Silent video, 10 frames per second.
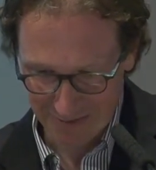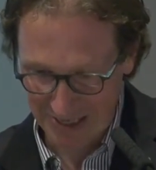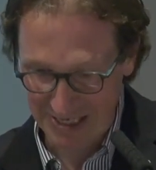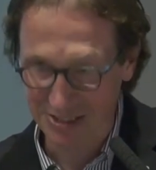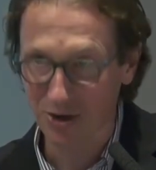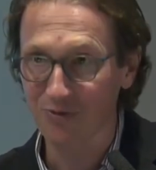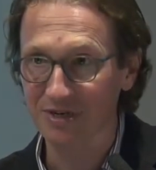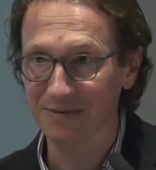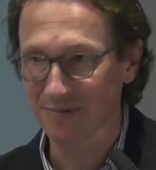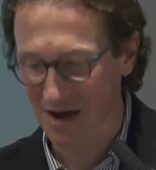but it is
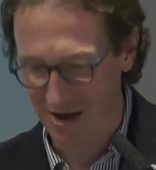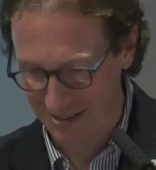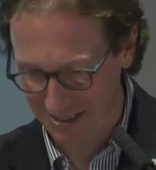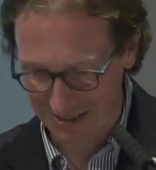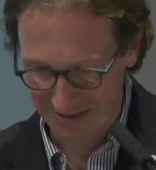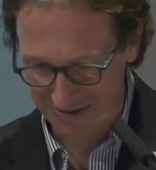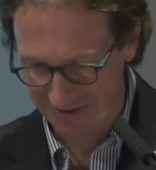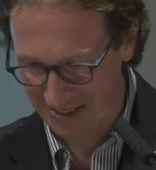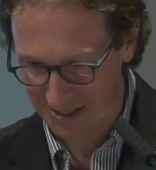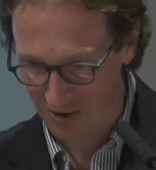already past,
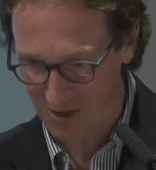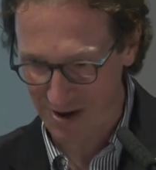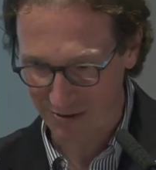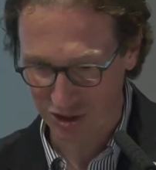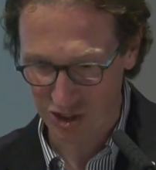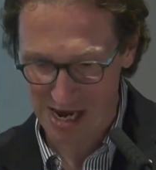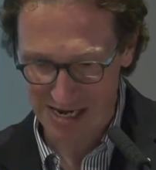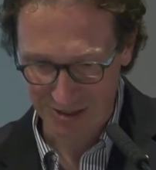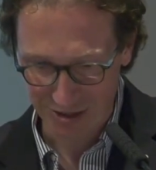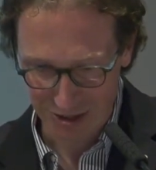it's all about
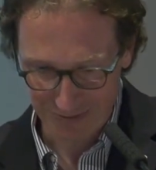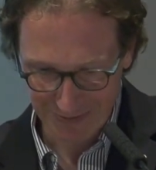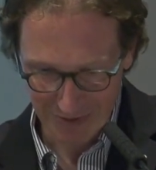change.